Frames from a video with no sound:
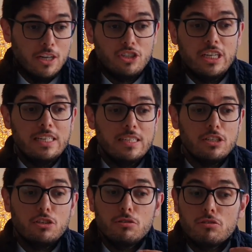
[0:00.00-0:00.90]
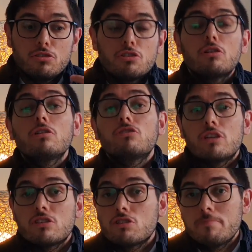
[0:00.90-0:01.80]
Jesus used
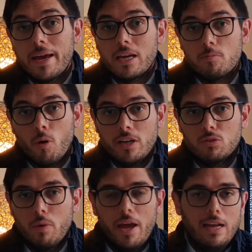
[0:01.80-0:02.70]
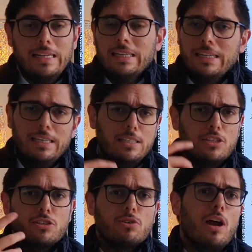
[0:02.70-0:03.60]
children to make a point where he
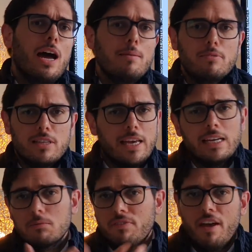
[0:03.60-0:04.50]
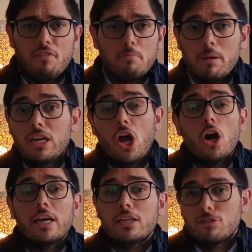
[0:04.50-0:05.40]
describes the kingdom of heaven
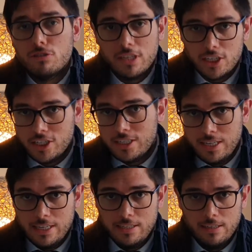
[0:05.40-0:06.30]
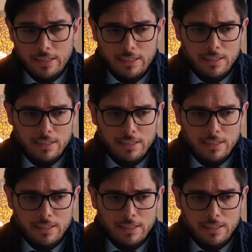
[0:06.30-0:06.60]
belonging to such as these.